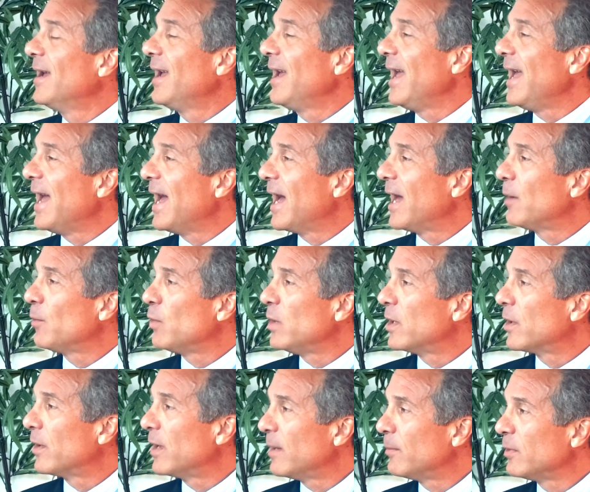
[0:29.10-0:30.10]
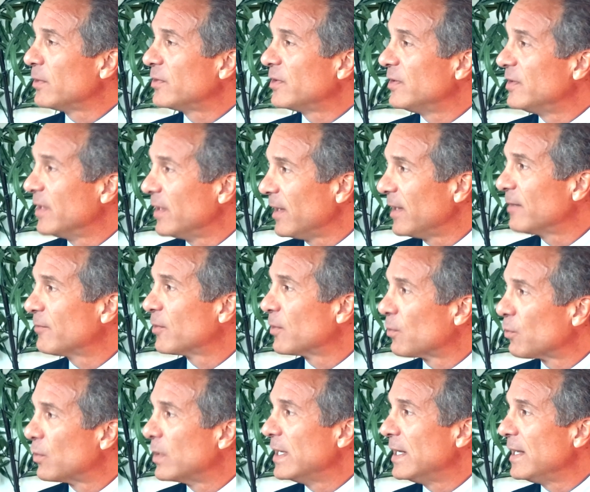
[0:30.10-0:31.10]
And we are able to deliver
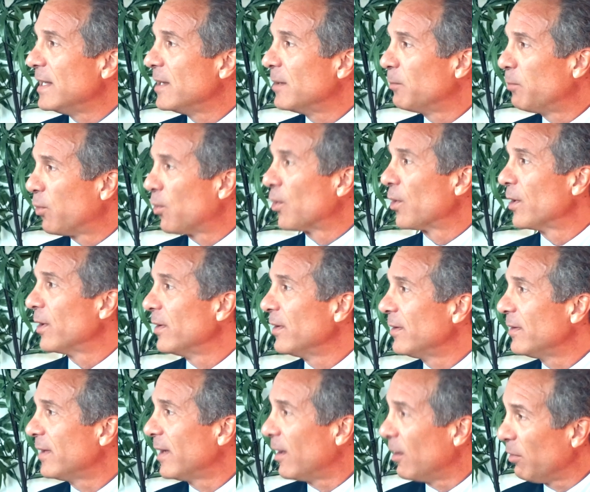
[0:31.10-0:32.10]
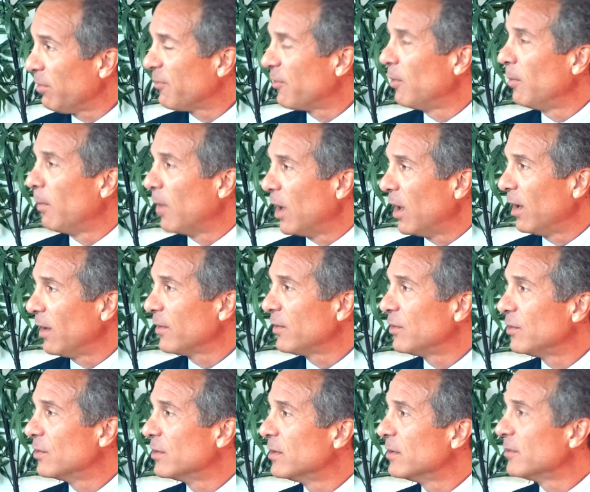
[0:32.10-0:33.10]
really important, healthful
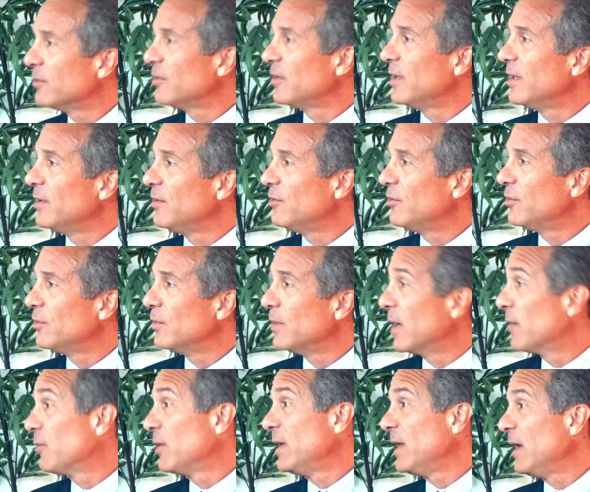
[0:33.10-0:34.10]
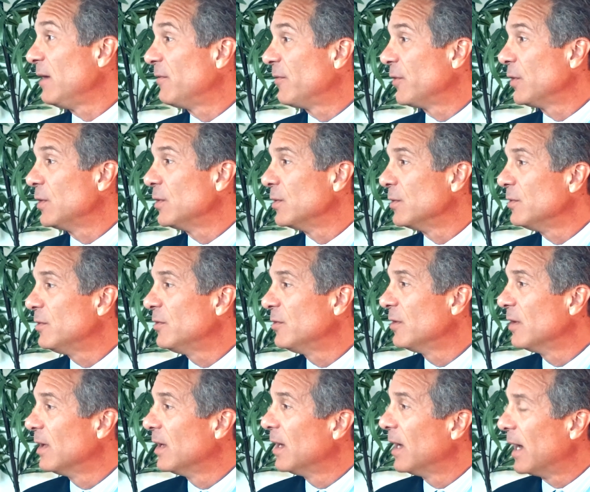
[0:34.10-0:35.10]
molecules into everyday foods
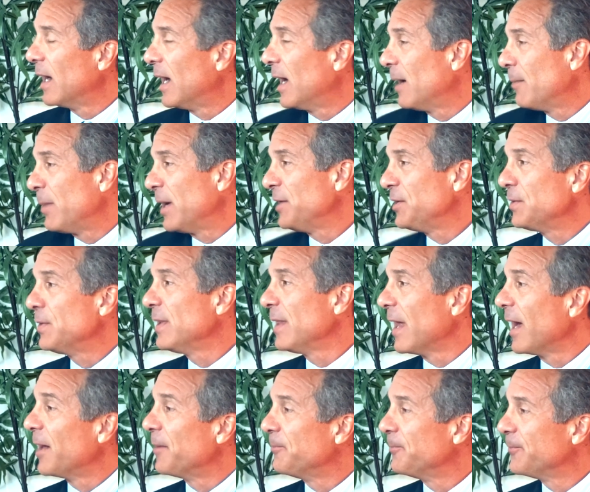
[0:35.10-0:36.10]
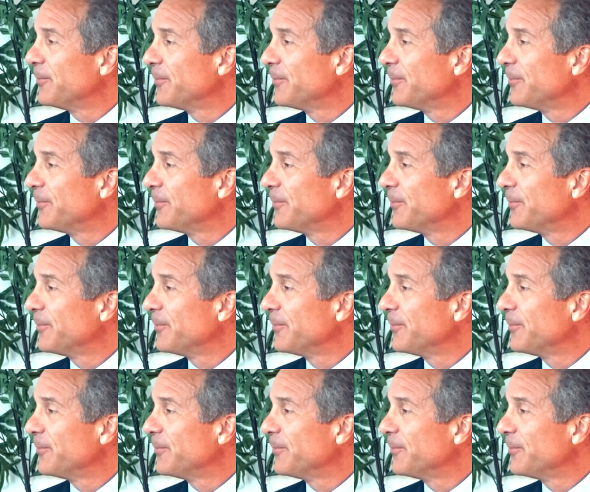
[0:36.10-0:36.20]
by doing that.